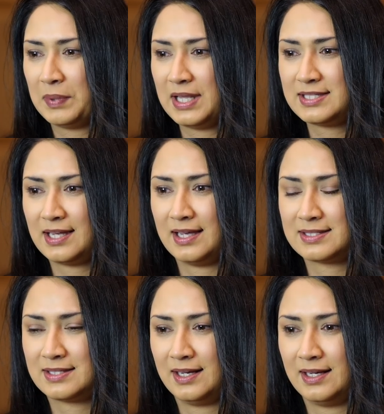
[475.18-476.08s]
place
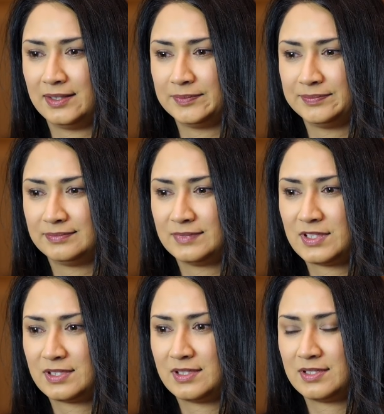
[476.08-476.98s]
has
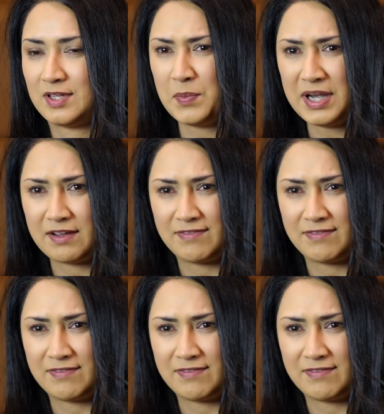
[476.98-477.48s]
just so many